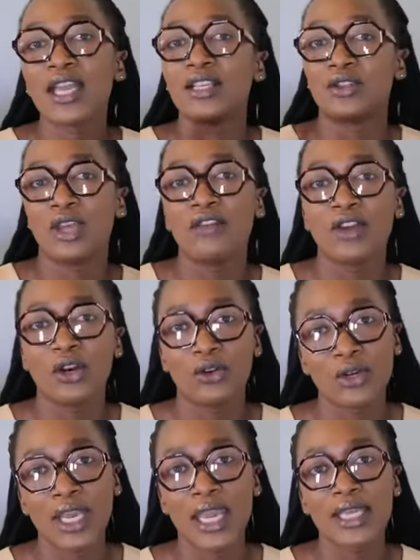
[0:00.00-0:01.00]
and to have a
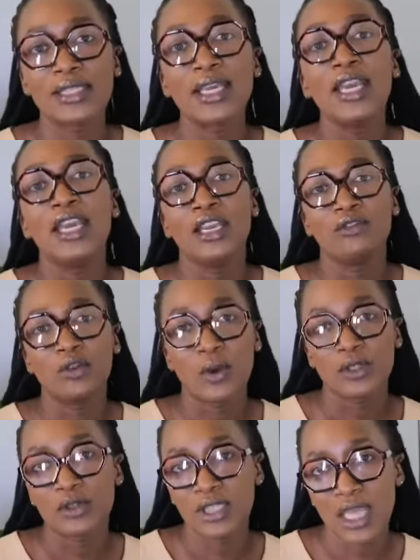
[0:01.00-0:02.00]
look at if you
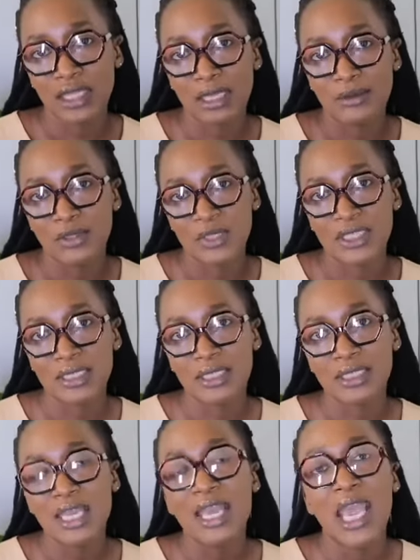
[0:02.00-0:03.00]
want to start this
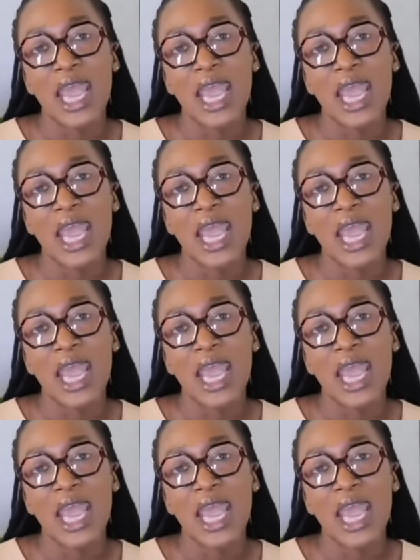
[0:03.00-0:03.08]
business.